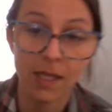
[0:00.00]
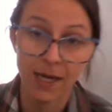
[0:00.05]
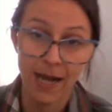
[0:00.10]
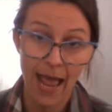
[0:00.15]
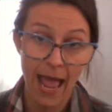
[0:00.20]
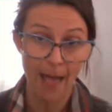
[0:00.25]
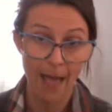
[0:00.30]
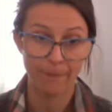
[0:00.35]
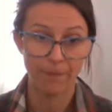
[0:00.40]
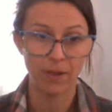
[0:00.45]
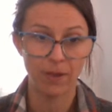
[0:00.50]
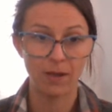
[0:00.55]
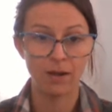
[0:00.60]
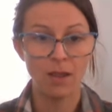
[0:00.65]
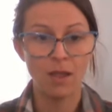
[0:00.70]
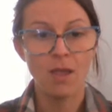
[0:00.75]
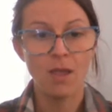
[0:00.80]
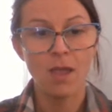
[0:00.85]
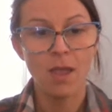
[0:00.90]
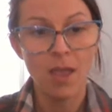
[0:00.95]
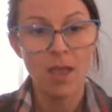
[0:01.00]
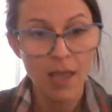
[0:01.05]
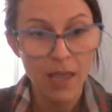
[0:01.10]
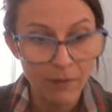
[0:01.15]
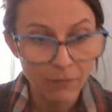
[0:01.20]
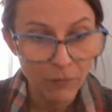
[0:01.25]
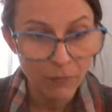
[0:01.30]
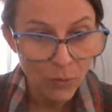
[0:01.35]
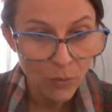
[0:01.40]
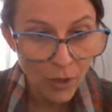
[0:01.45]
going to happen.
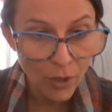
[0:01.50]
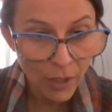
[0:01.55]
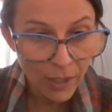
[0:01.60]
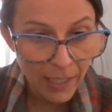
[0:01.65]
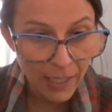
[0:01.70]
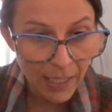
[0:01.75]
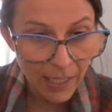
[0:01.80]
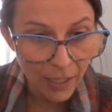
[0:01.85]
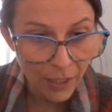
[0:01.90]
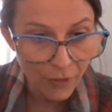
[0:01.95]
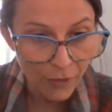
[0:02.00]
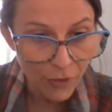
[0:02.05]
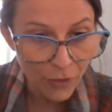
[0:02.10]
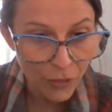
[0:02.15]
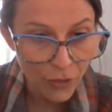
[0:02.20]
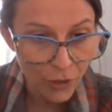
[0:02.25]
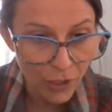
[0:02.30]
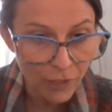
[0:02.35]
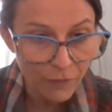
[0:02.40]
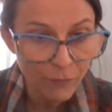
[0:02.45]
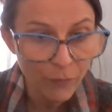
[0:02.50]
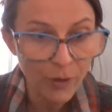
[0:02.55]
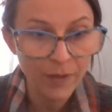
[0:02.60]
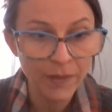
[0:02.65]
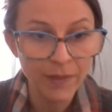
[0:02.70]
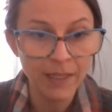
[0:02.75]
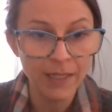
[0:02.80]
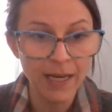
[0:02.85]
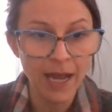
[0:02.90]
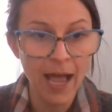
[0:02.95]
If you look here, the 34
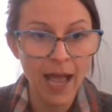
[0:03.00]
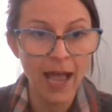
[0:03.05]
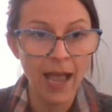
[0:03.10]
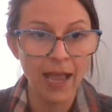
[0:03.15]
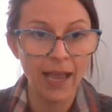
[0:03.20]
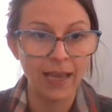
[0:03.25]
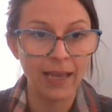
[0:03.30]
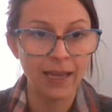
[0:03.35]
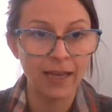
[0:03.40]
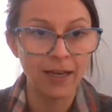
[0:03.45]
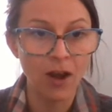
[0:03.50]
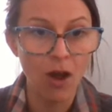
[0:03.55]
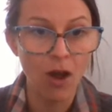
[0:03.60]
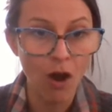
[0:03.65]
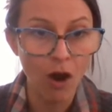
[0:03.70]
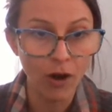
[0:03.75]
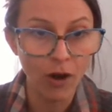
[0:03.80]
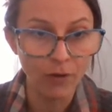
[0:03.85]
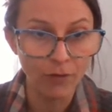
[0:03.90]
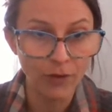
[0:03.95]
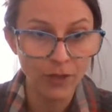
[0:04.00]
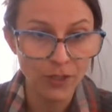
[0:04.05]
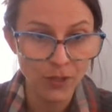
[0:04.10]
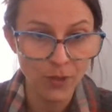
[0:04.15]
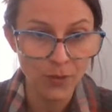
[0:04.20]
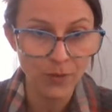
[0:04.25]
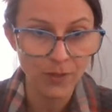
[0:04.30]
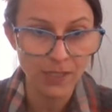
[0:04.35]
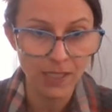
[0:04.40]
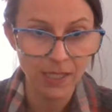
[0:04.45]
and the 9 are
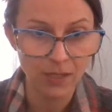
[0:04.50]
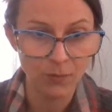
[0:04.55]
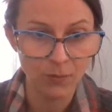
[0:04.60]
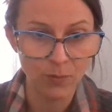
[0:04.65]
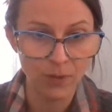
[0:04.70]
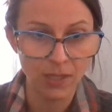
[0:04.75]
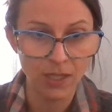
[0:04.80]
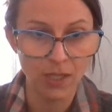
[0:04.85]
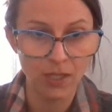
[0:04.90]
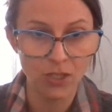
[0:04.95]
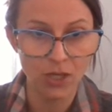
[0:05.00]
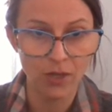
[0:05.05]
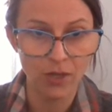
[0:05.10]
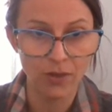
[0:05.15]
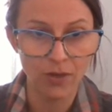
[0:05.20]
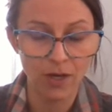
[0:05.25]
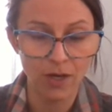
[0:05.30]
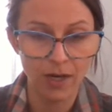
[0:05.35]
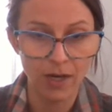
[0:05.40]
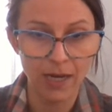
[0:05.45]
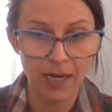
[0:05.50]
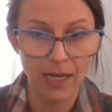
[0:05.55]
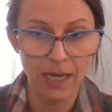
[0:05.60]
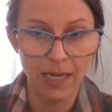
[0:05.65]
associated with each other.